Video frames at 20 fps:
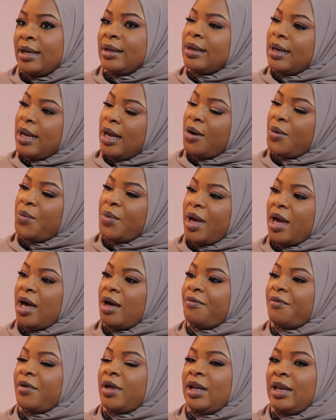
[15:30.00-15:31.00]
And now we
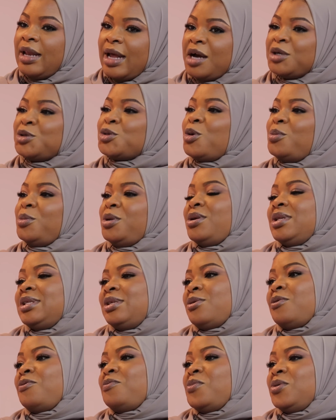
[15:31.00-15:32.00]
have a large
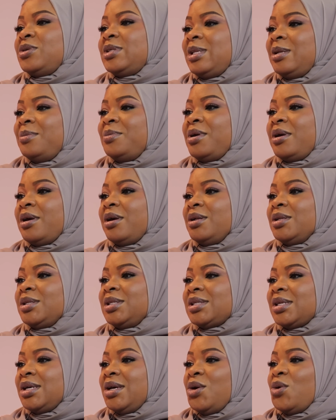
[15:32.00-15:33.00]
community of Muslim
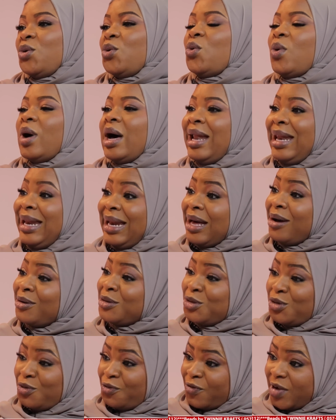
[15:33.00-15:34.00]
girls who are
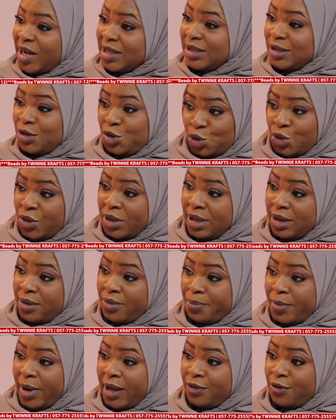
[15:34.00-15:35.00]
allowed to fast during the
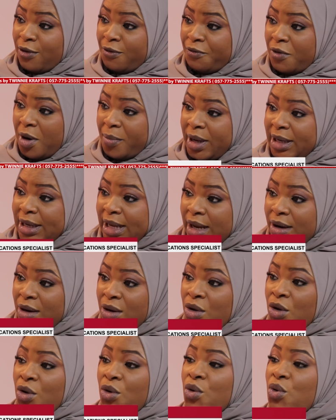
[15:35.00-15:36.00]
month of Ramadan,
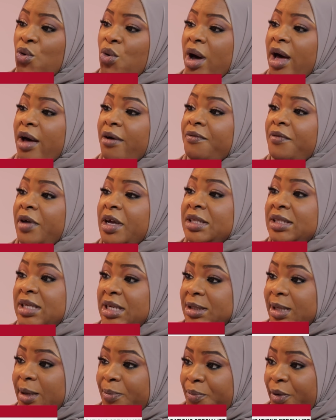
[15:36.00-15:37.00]
who have a
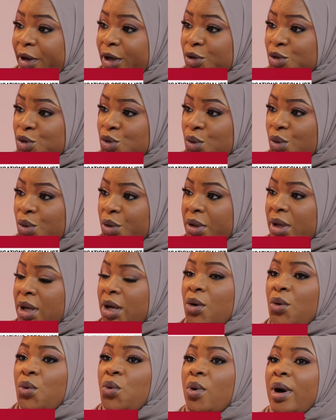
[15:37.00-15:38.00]
teacher patron,
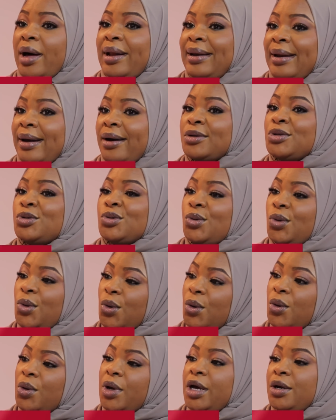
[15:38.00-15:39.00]
who are allowed to
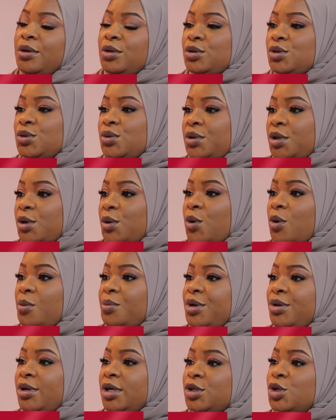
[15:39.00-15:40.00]
go into the
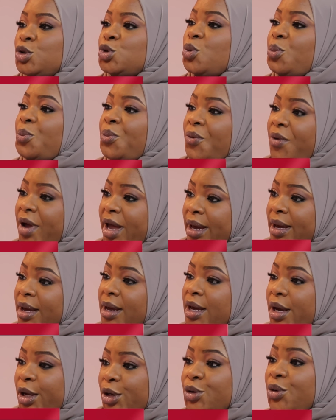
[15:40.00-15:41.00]
community to pray
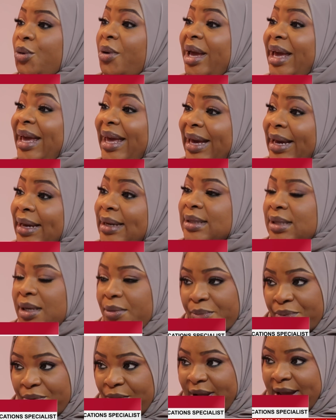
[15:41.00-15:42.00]
during Eid
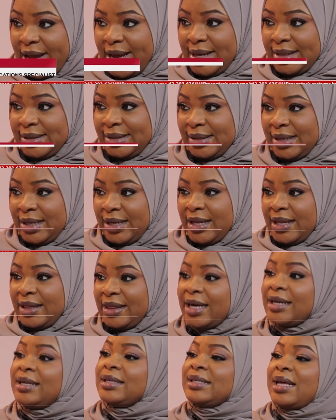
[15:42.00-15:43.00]
prayers.
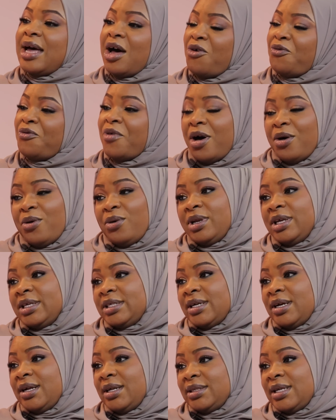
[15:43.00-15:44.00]
That is how far Holy
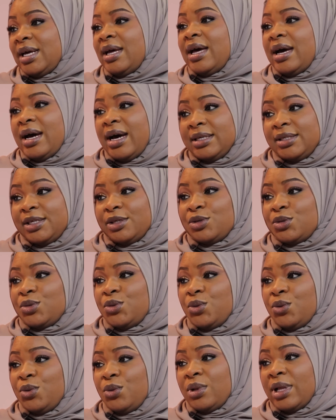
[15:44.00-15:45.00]
Child as a
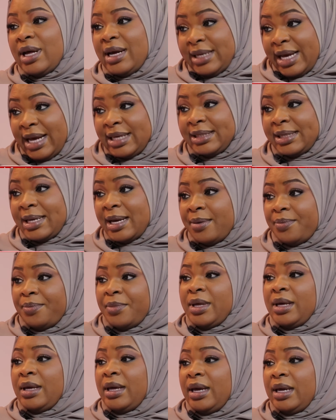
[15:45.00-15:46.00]
school has
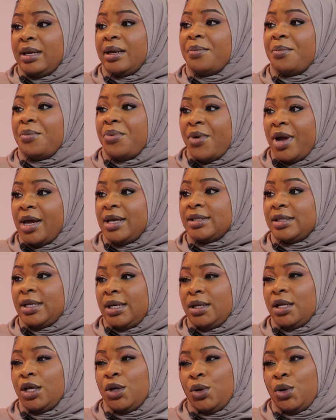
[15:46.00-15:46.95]
come in embracing